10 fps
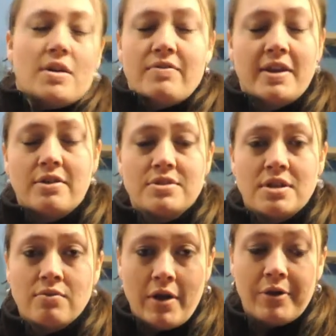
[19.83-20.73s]
uh, videos
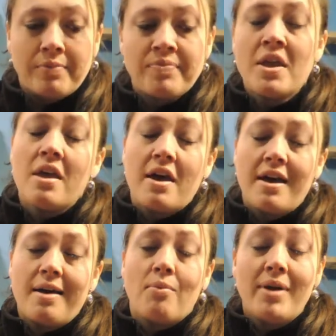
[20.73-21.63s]
in a row.
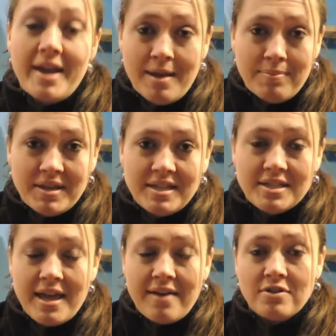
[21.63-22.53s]
Um, what happened
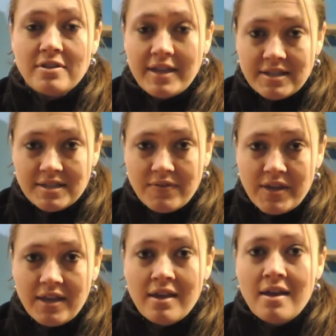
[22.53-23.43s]
is after
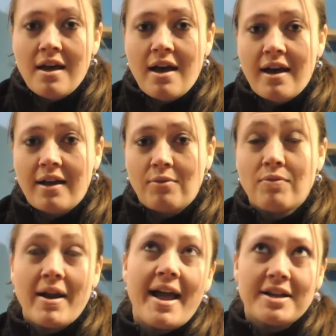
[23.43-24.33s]
Thanksgiving, I,
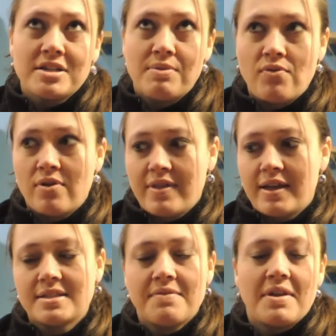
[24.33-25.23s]
well right actually before
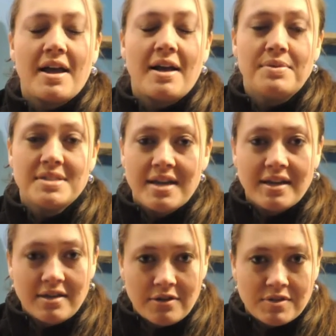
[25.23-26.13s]
Thanksgiving, I was
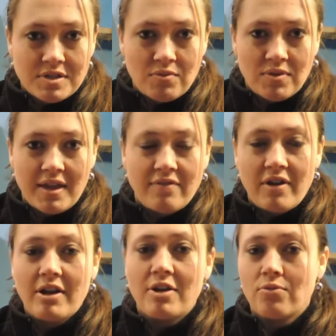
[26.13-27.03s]
diagnosed with a
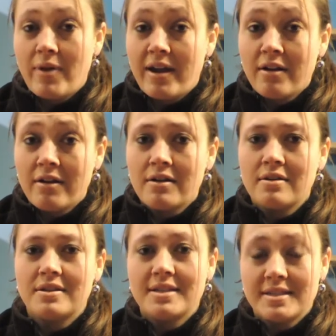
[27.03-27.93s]
very rare
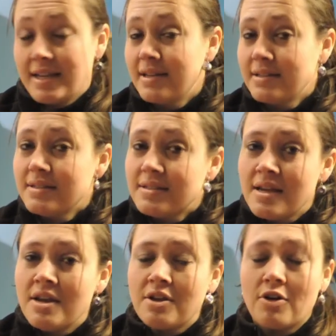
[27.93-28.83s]

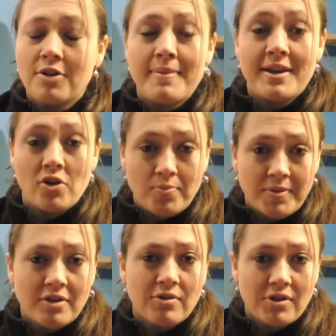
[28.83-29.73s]
disease called
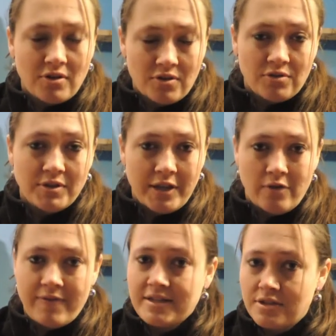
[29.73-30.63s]
myopic choroidal
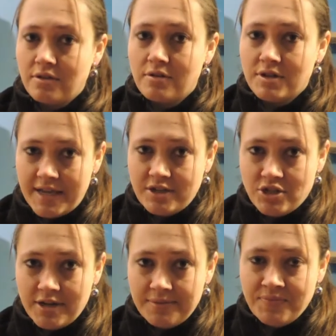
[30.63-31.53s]

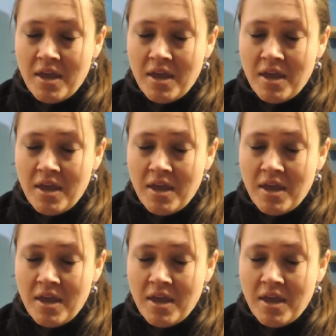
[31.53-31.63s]
neovascularization.